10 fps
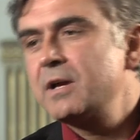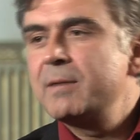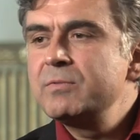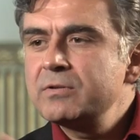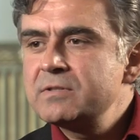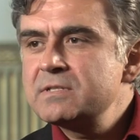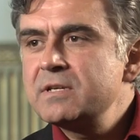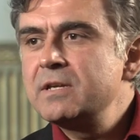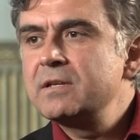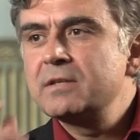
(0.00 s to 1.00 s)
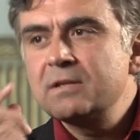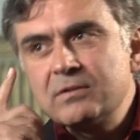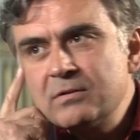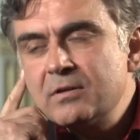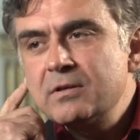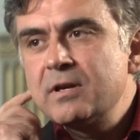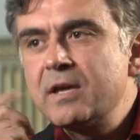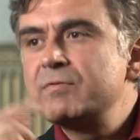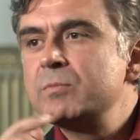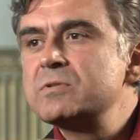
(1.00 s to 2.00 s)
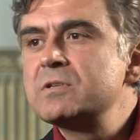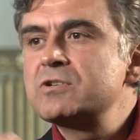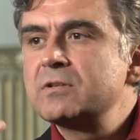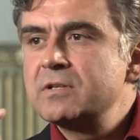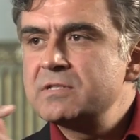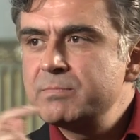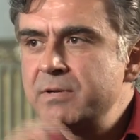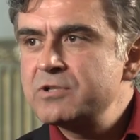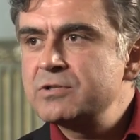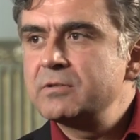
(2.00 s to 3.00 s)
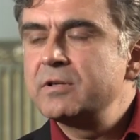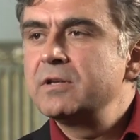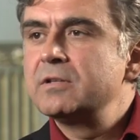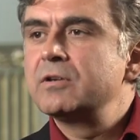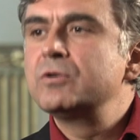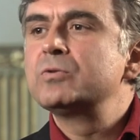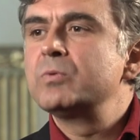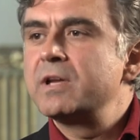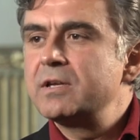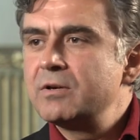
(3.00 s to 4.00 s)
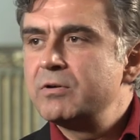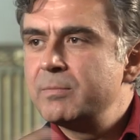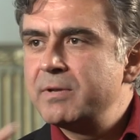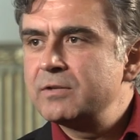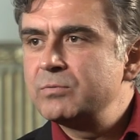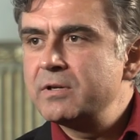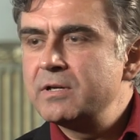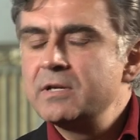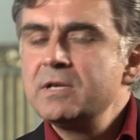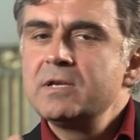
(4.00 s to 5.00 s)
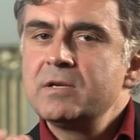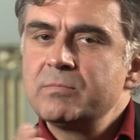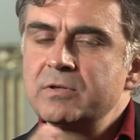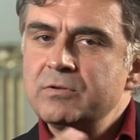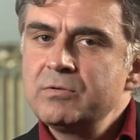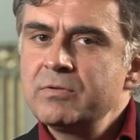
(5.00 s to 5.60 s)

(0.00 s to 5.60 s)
I'm not saying that every musician is special in a good way or a bad way, but do you